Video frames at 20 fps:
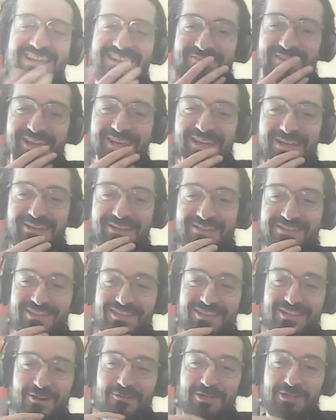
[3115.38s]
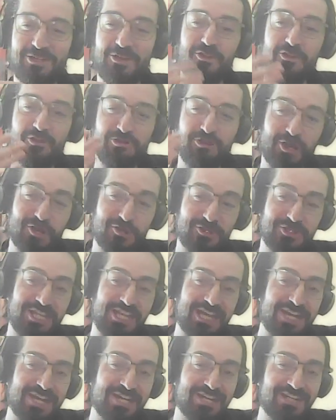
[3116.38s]
Because when you're
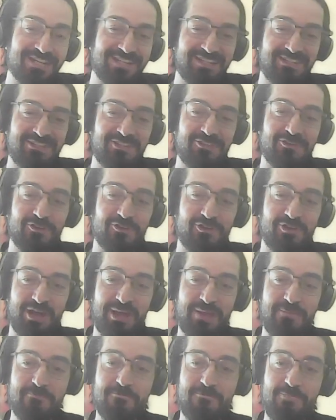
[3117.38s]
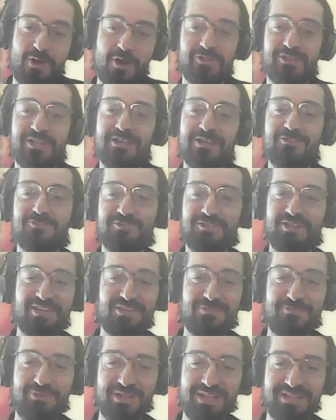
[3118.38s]
there, at least you're embodying to the
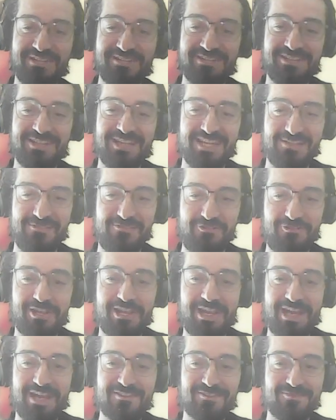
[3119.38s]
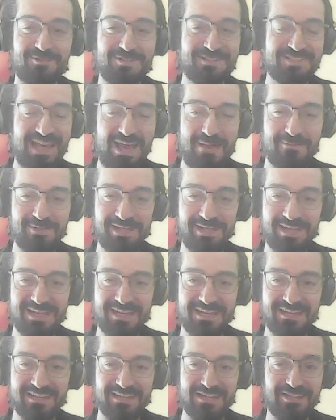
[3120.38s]
experience and it kind of forgets what's
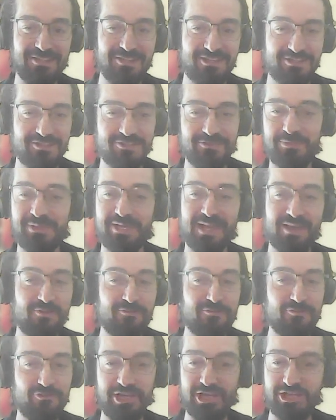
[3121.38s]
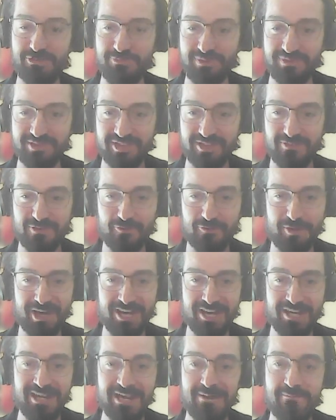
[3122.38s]
happening. You forget to be
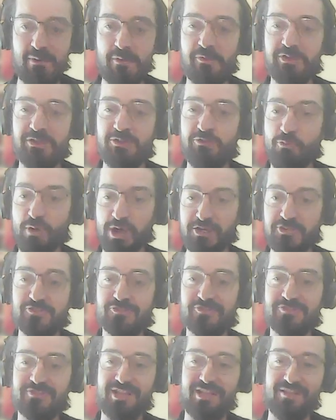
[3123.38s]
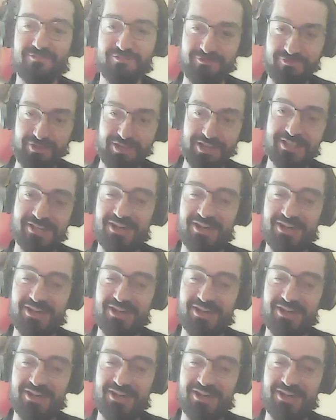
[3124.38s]
self-aware. But when you watch yourself very